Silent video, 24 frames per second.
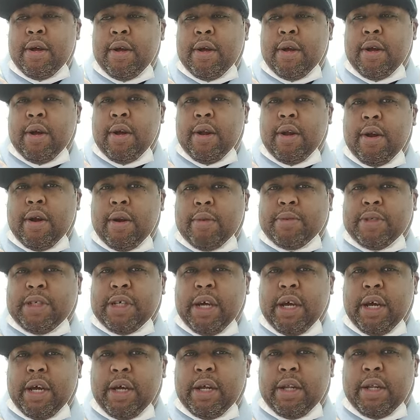You know what I'm
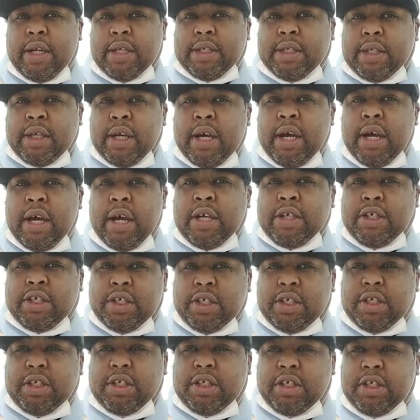saying? This
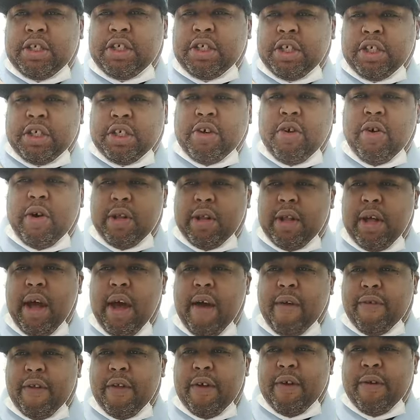she she's going to
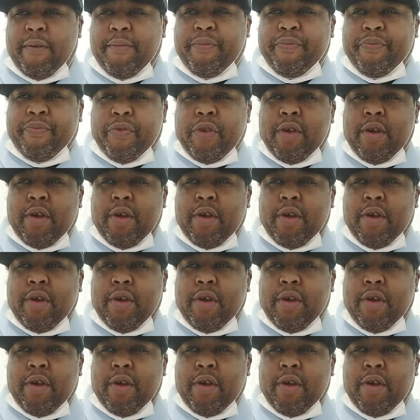have to.